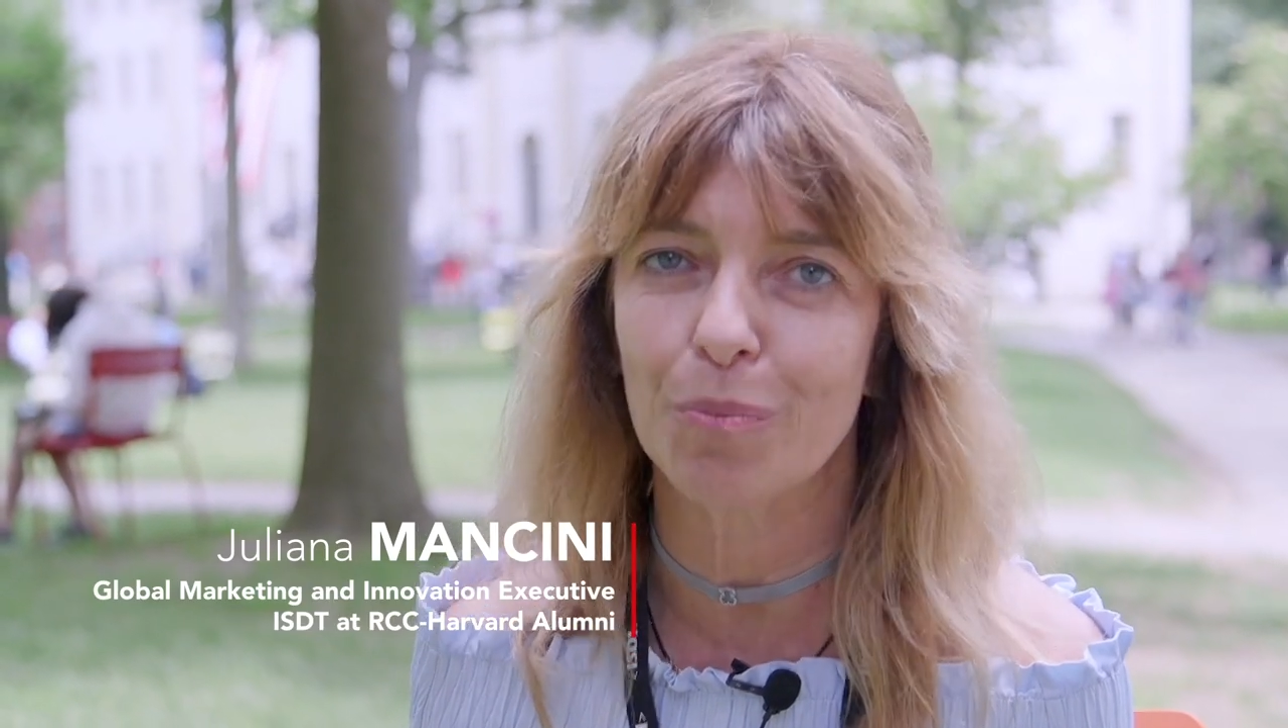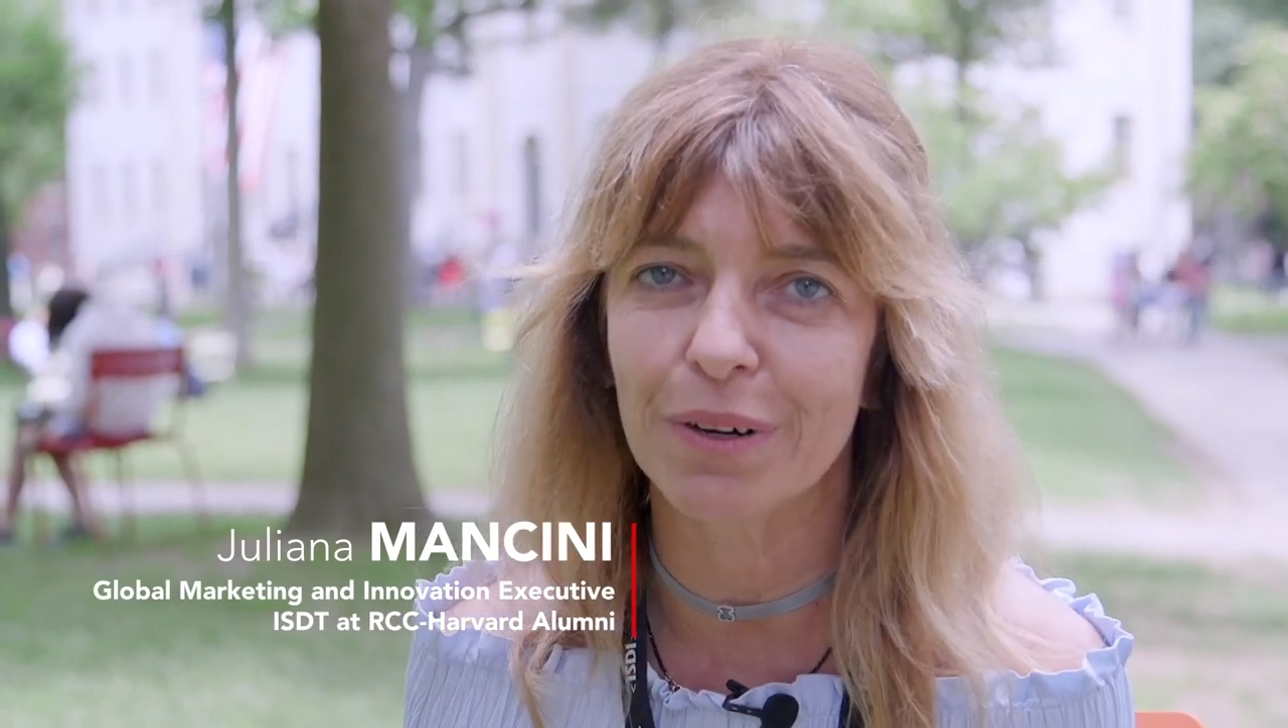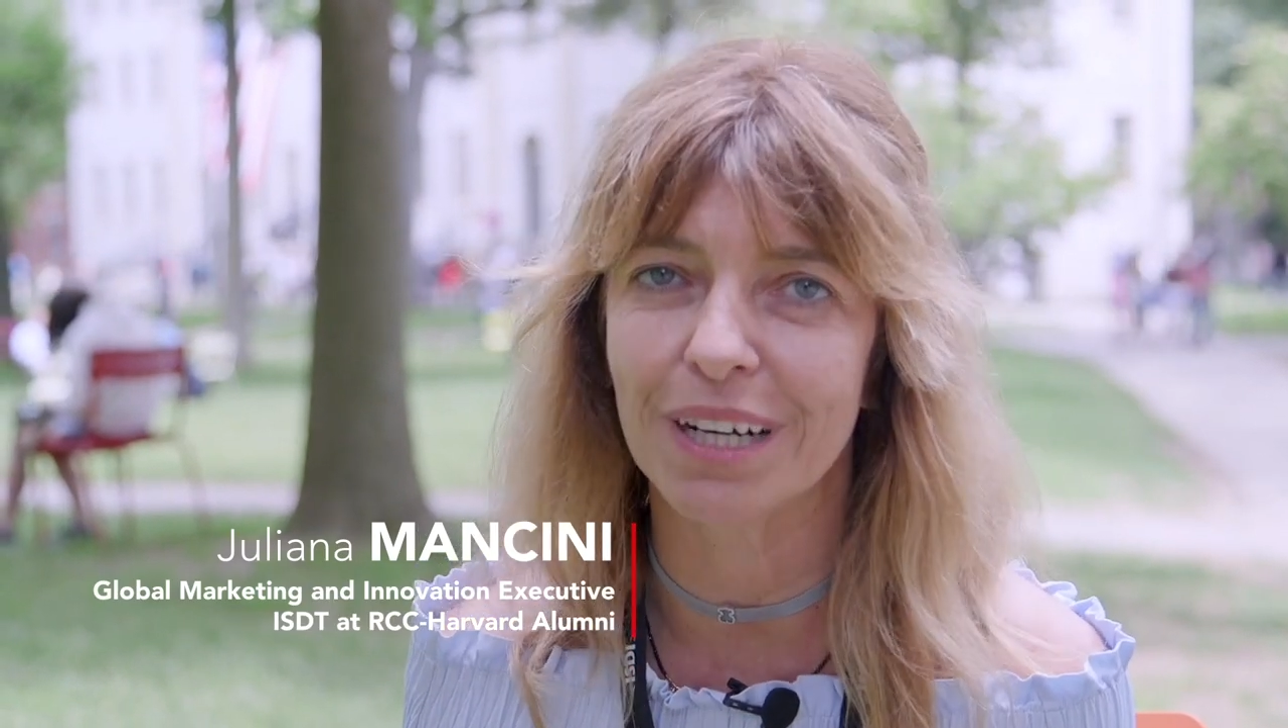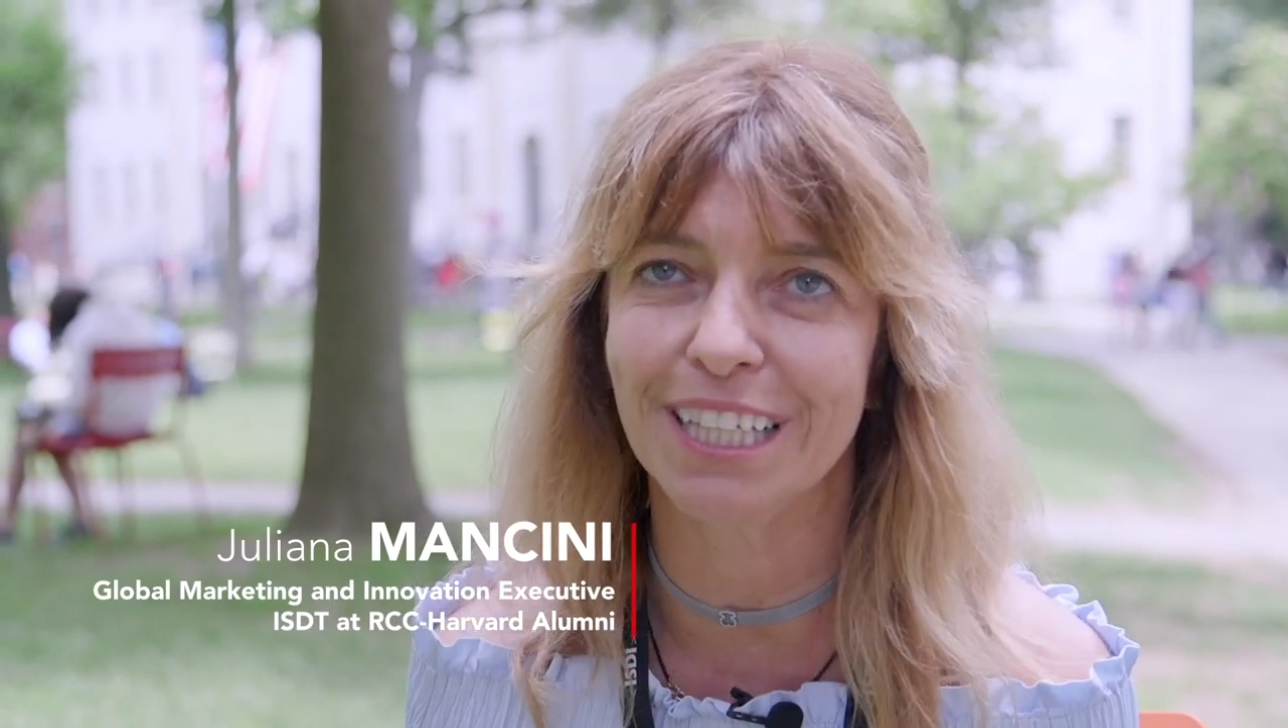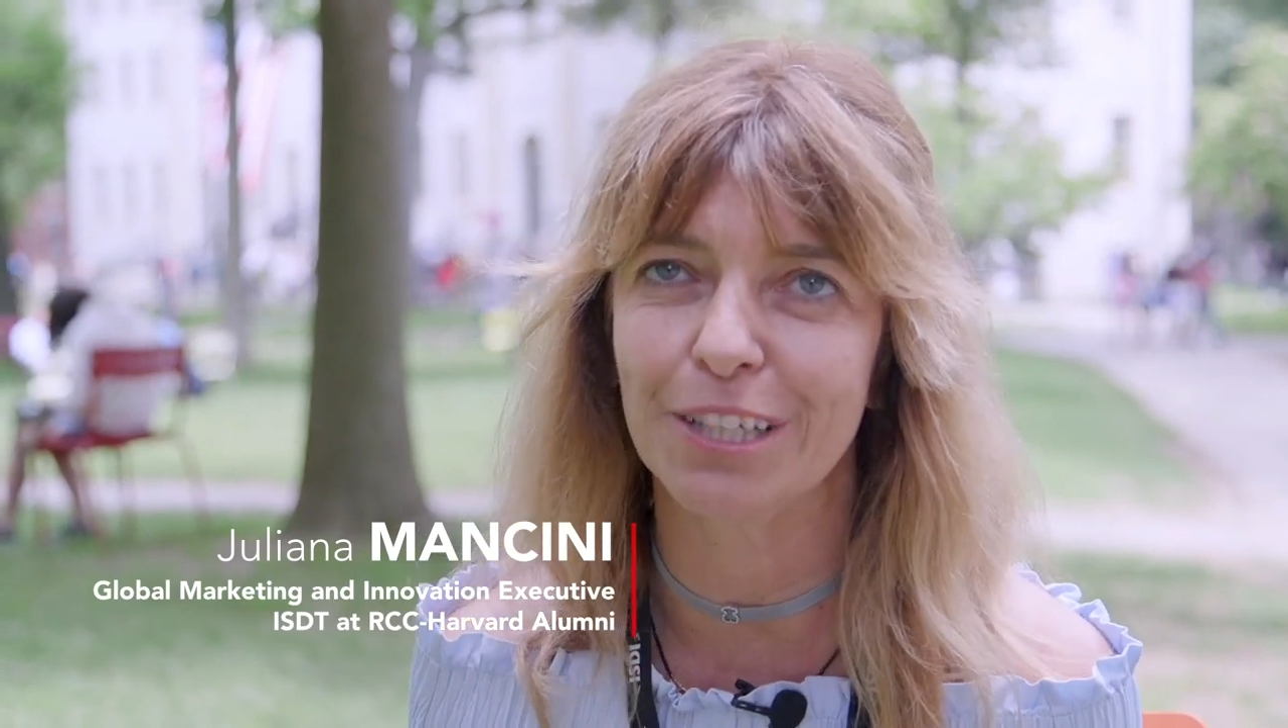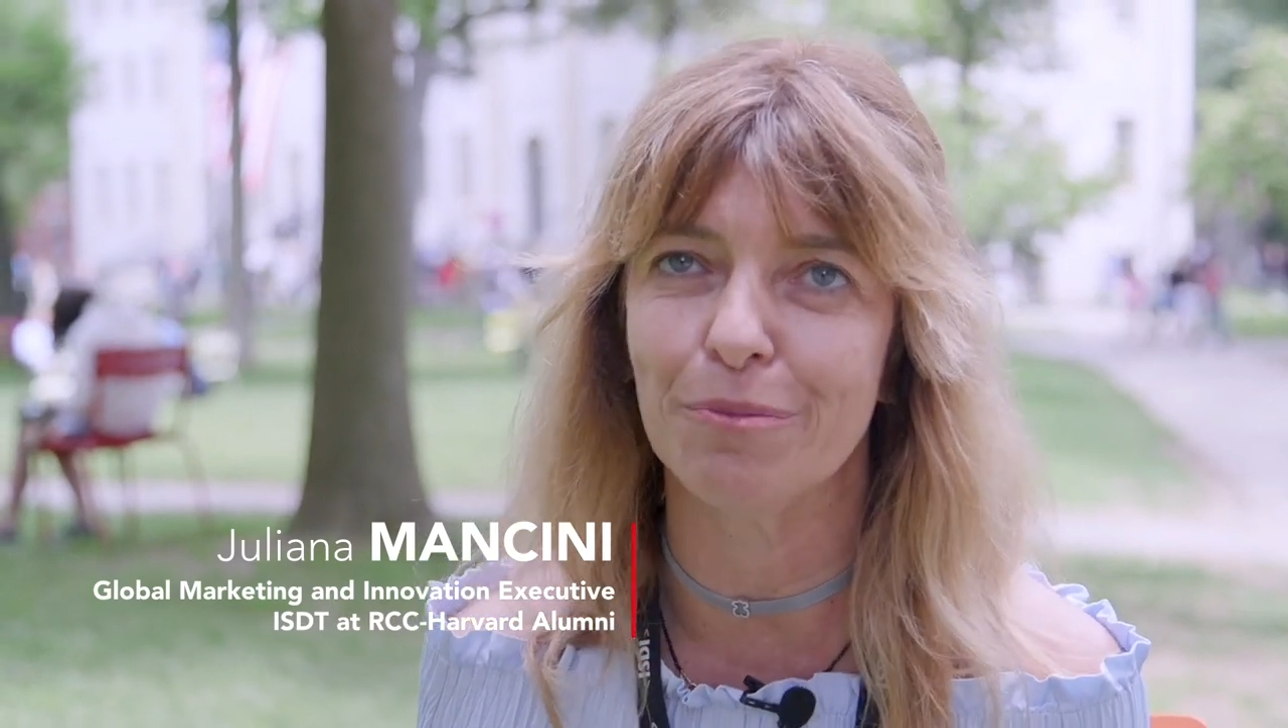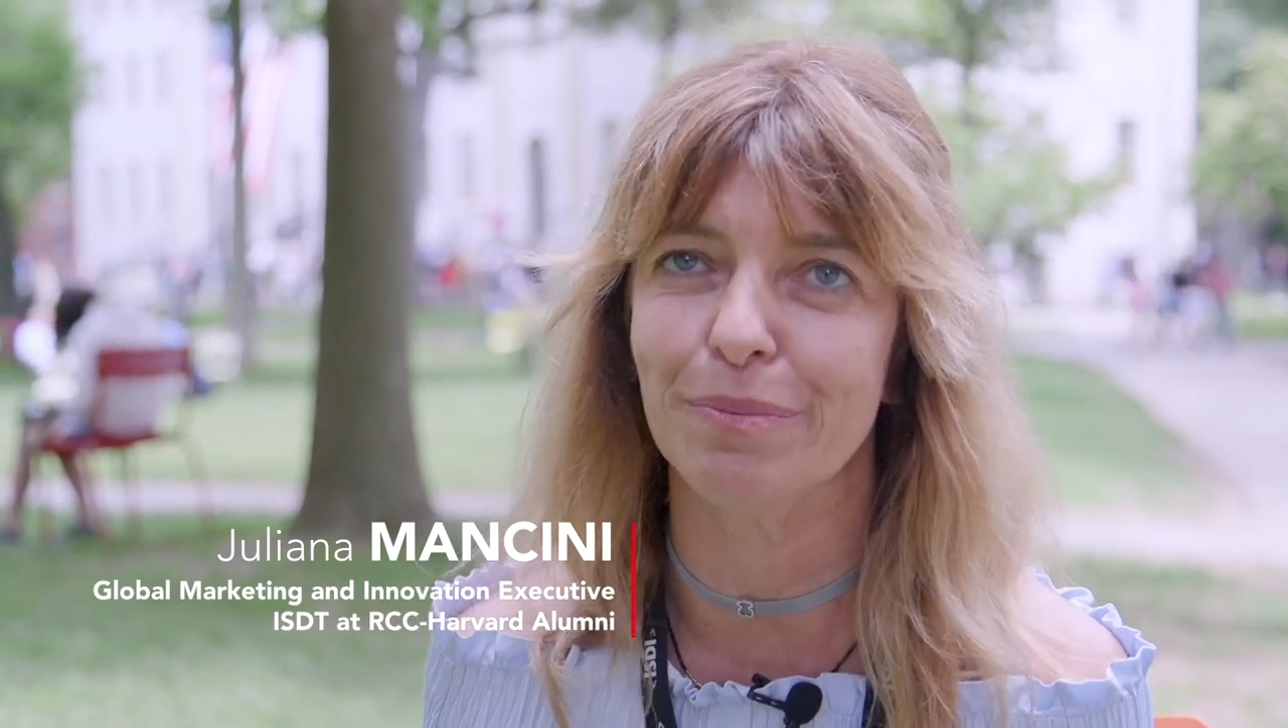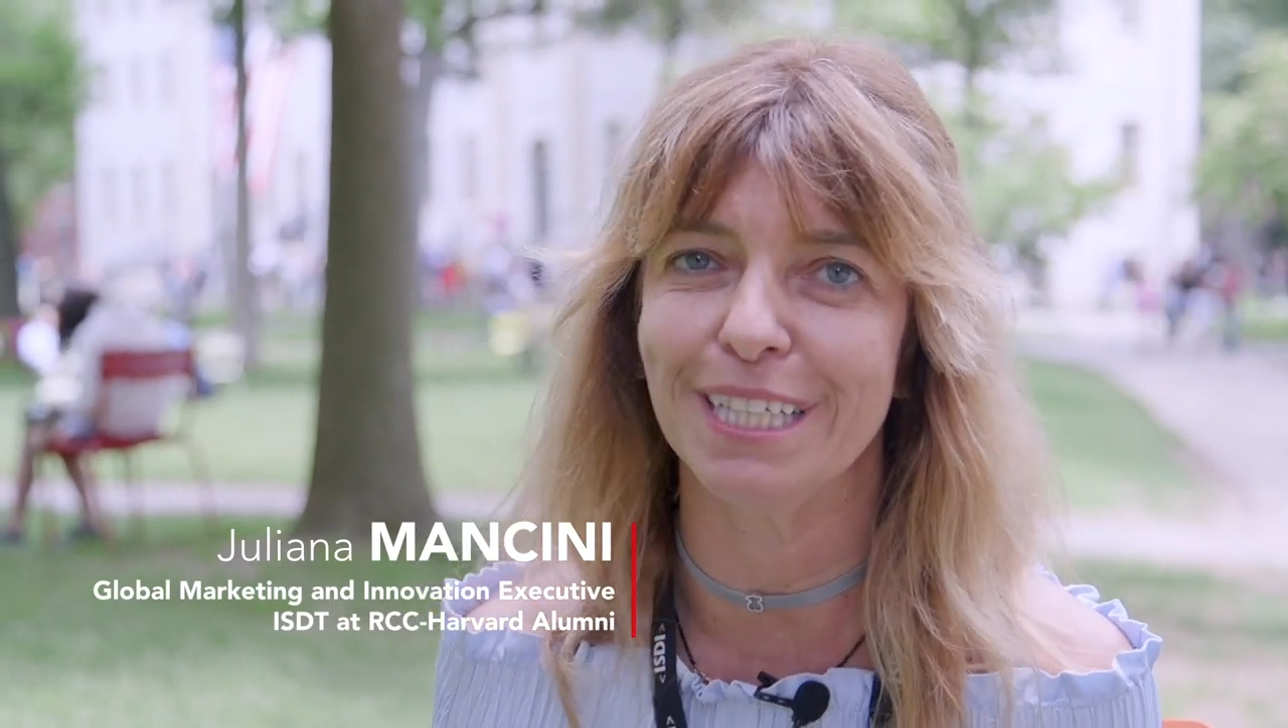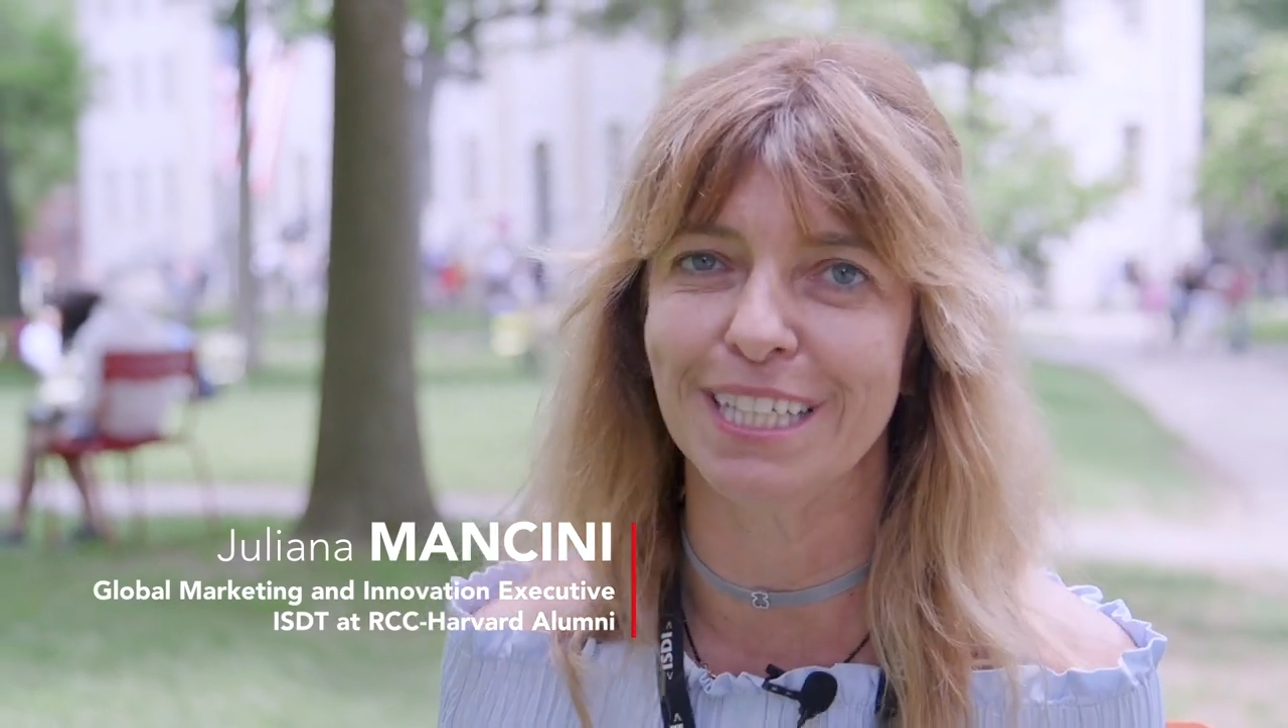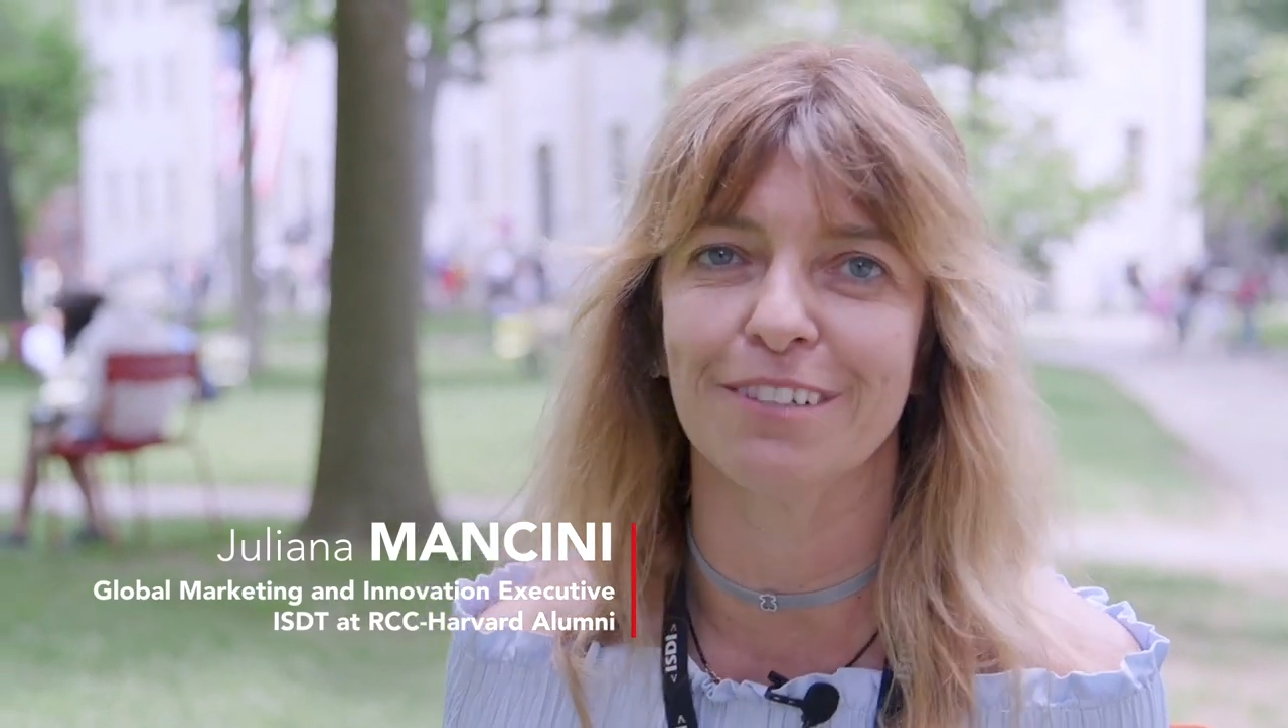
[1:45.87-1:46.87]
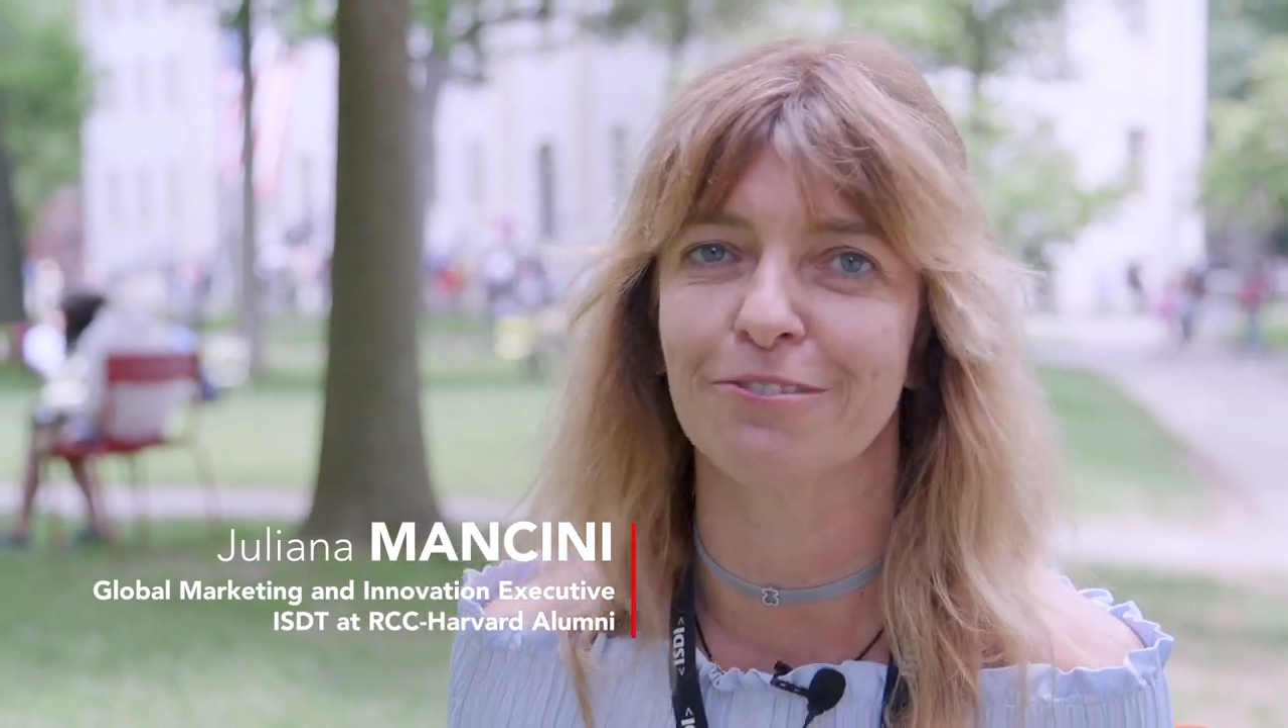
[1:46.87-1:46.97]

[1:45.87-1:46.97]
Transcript: a little bit